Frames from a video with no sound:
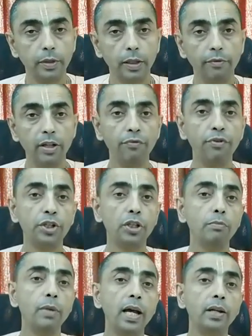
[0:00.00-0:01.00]
When a
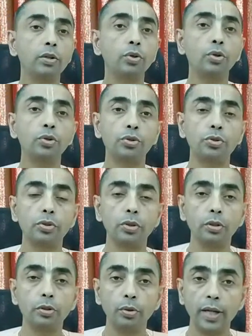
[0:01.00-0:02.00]
fisherman goes
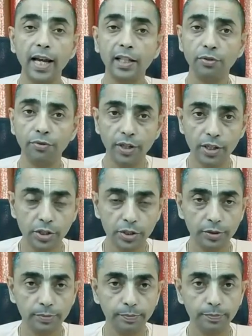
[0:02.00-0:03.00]
to catch
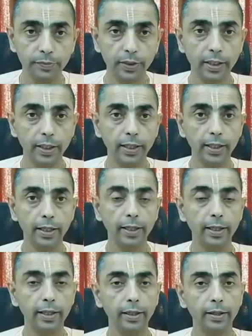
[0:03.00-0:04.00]
fish,
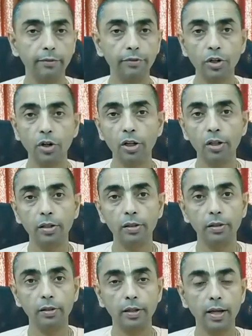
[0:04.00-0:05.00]
we all
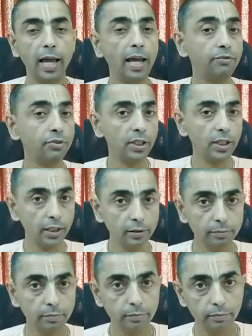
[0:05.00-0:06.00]
have
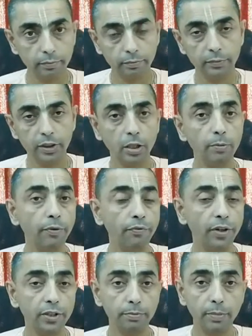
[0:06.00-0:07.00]
seen, some of
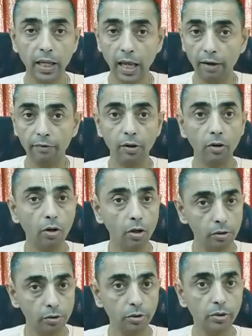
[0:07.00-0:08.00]
us may have
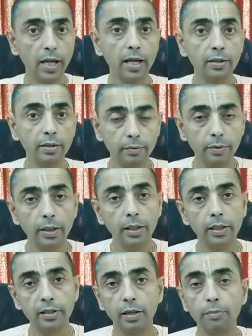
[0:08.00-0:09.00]
also done
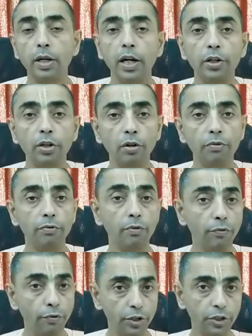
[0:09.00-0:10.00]
some kind of
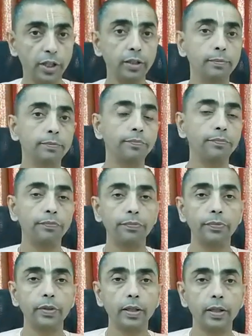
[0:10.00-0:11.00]
fishing.
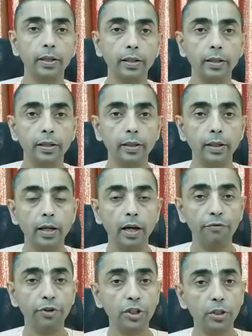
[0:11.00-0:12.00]
A
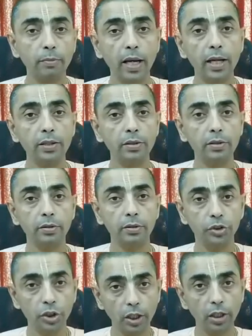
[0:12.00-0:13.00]

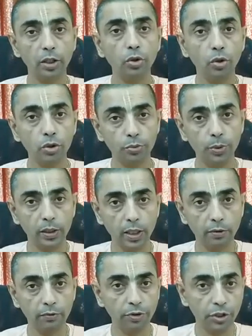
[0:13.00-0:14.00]
fisherman generally goes
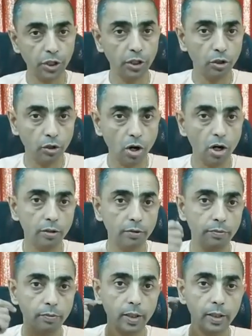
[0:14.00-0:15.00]
with that fishing
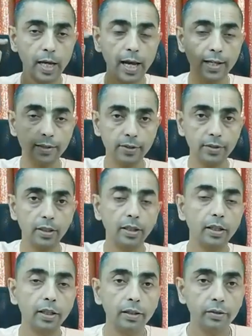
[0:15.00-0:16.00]
rod. It has
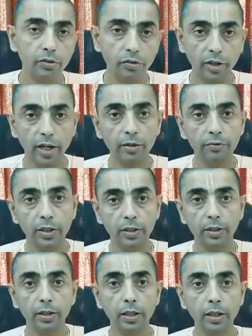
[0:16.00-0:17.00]
a thread with
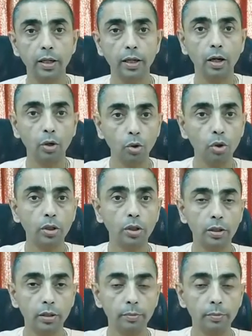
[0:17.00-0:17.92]
a hook